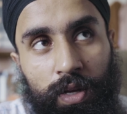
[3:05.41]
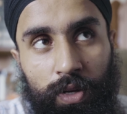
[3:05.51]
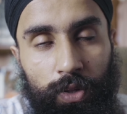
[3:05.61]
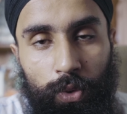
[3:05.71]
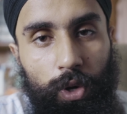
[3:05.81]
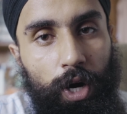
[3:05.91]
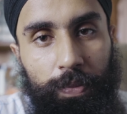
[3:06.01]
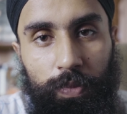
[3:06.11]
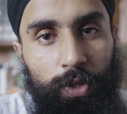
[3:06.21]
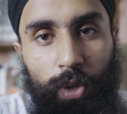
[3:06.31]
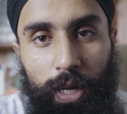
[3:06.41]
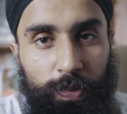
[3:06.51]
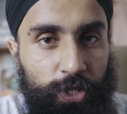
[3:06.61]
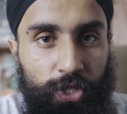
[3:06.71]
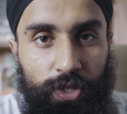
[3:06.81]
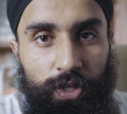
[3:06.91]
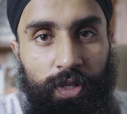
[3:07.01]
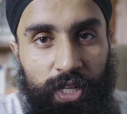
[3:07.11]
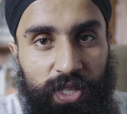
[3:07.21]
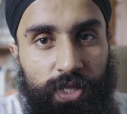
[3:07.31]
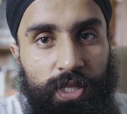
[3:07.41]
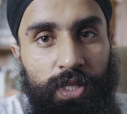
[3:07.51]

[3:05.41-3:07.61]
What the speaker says: low aperture lens,